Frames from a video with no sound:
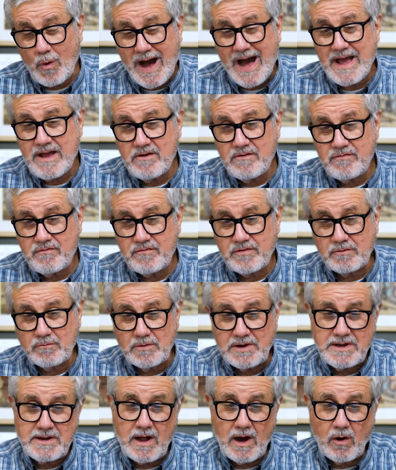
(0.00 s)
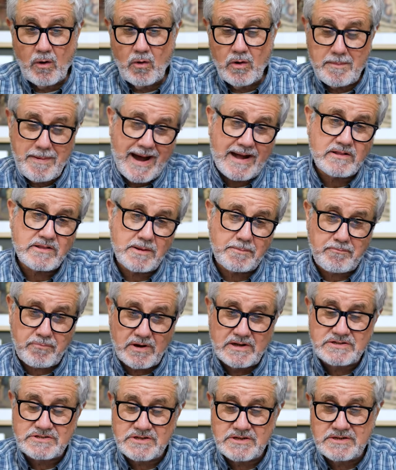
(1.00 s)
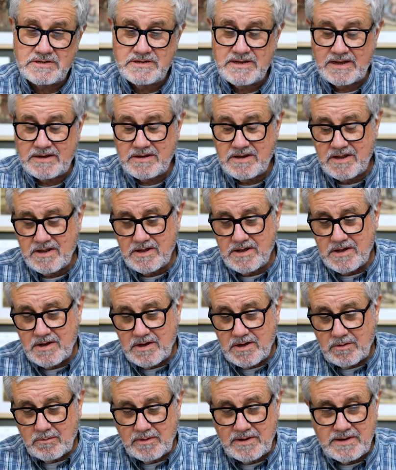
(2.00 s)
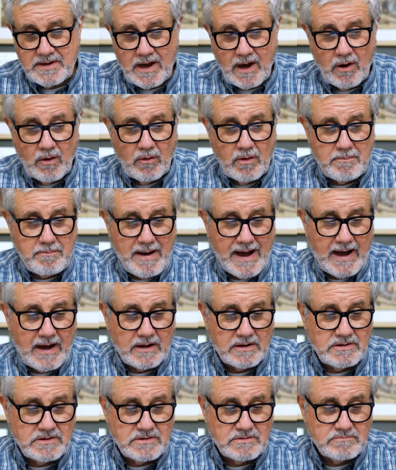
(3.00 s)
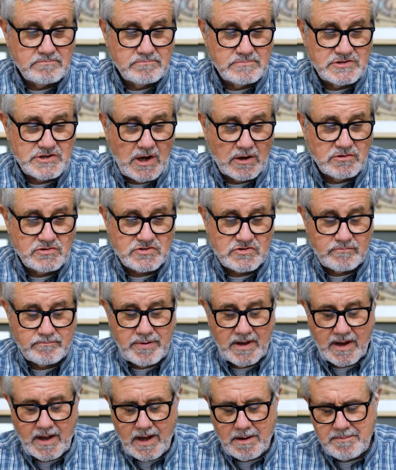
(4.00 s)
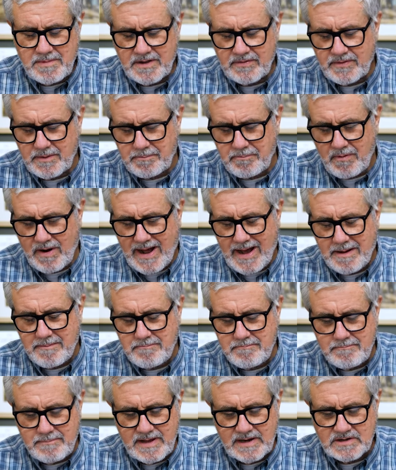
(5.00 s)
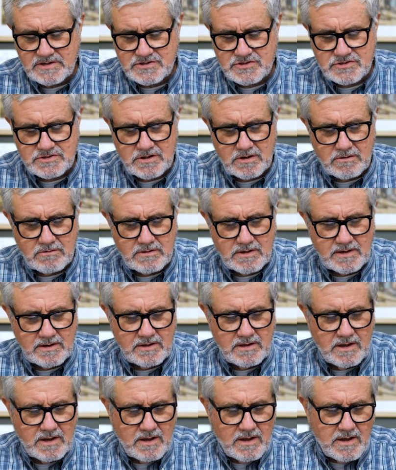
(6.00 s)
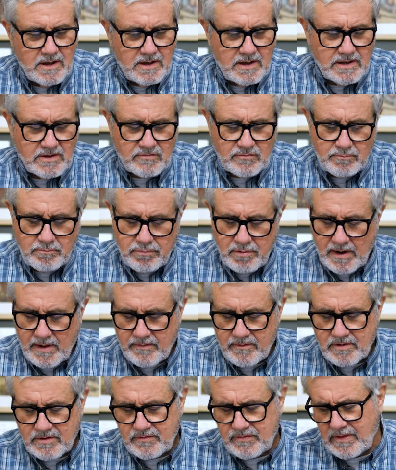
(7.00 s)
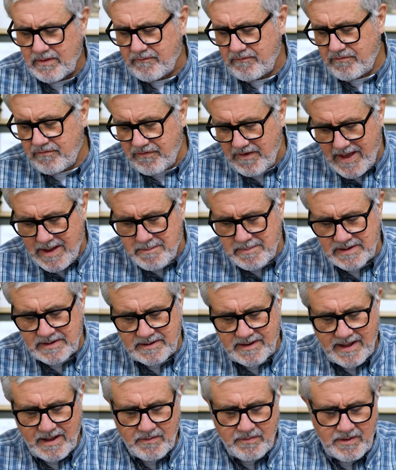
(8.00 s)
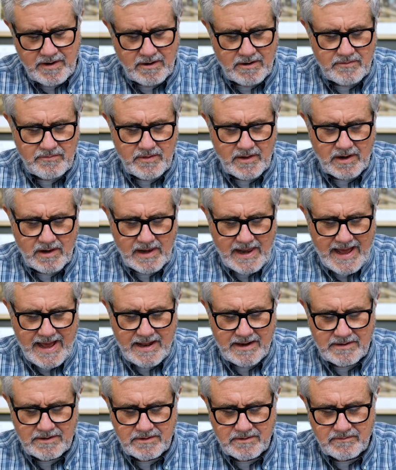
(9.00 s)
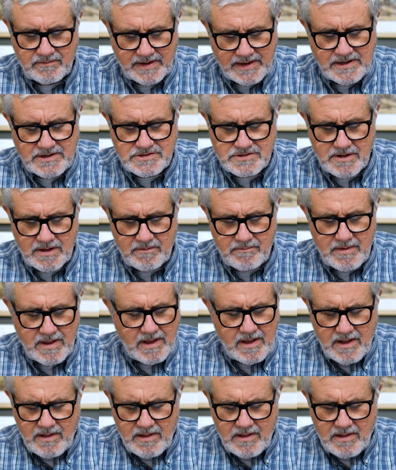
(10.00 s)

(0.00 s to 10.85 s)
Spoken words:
wife, and we know about the prison, and we know about Joseph becoming the prime minister and his brothers. The famine down there in the land of Egypt,